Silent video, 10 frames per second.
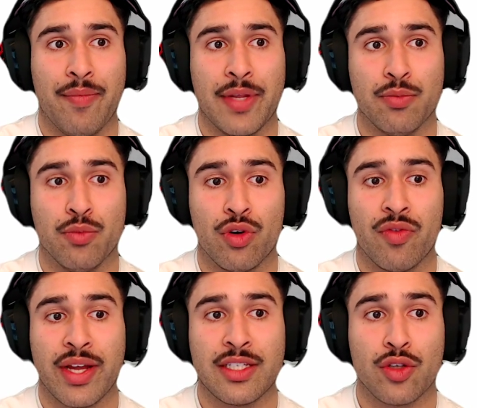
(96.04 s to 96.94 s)
There's more
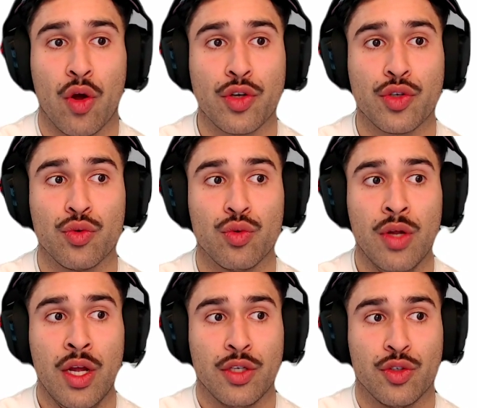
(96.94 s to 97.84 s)
of a
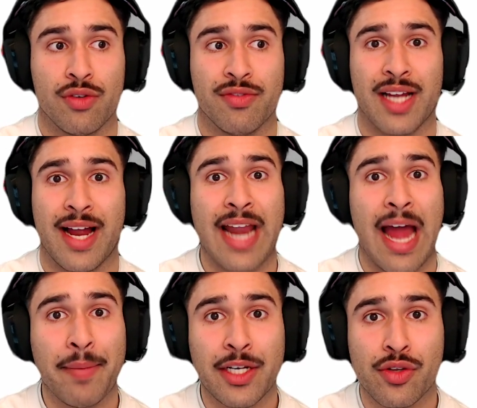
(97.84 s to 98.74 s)
social sort of
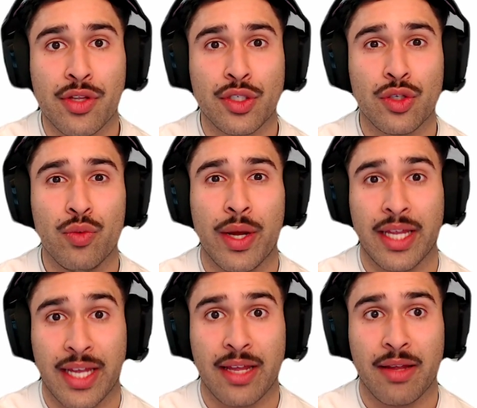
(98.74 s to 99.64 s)
dynamic to the school where
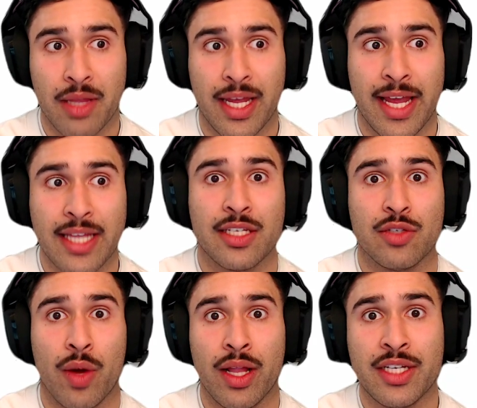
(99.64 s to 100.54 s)
the kids
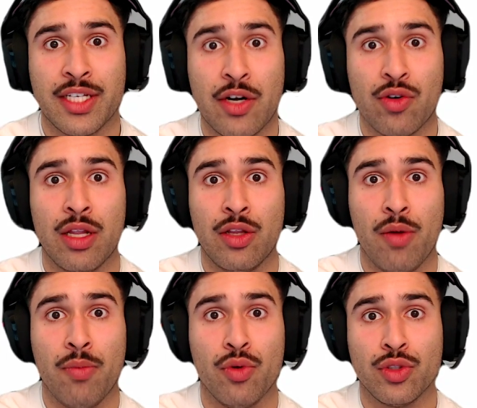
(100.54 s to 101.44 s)
as well in general are a
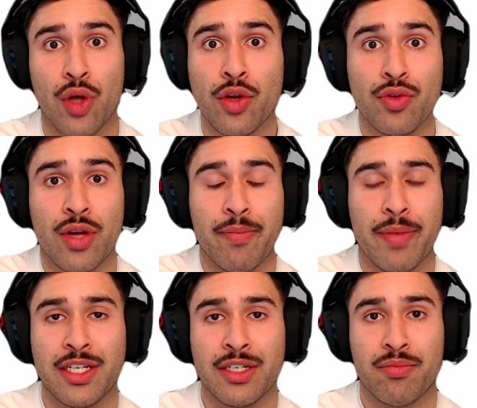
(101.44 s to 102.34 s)
lot more social
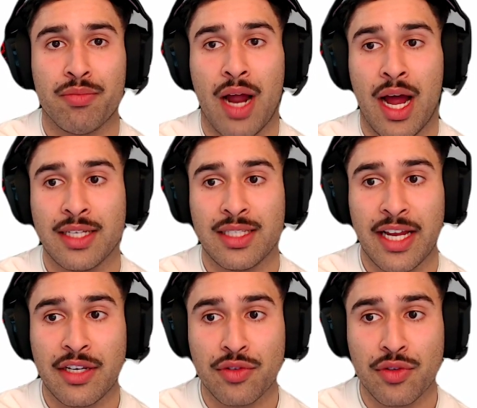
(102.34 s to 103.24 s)
compared to
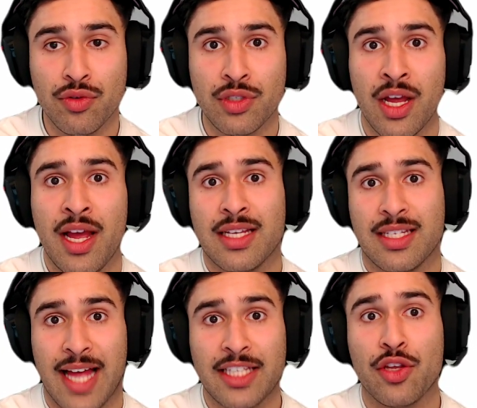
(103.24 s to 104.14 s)
selective schools.
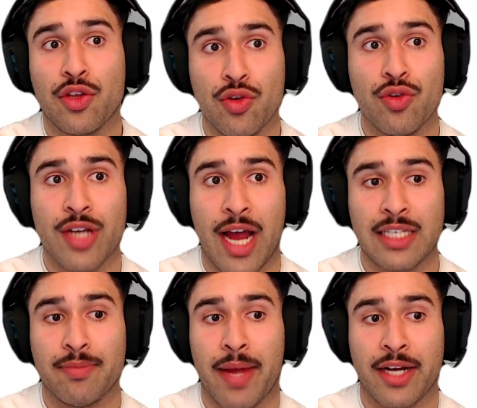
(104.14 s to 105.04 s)
So that's a huge
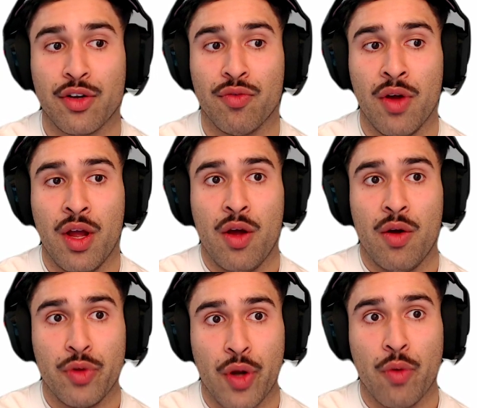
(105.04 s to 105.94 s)
aspect of,
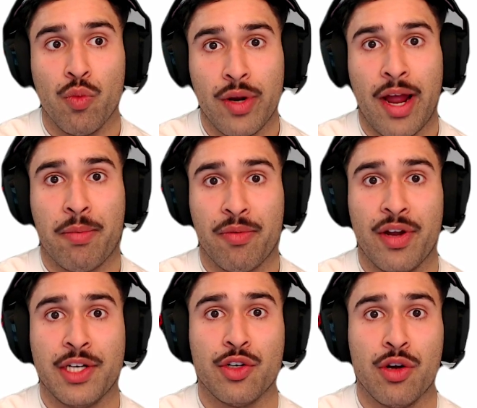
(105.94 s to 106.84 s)
would I
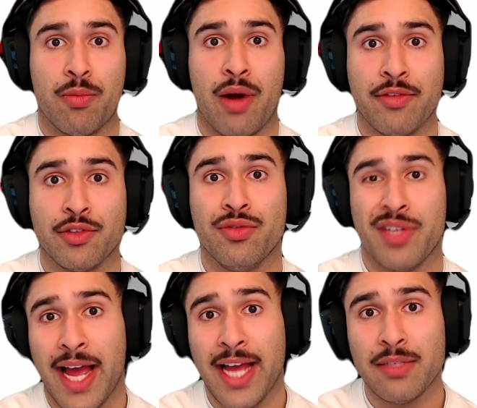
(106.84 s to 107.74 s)
prefer to go to private
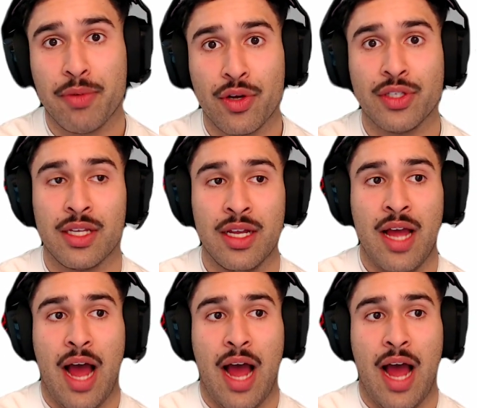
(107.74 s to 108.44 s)
school? Yes, because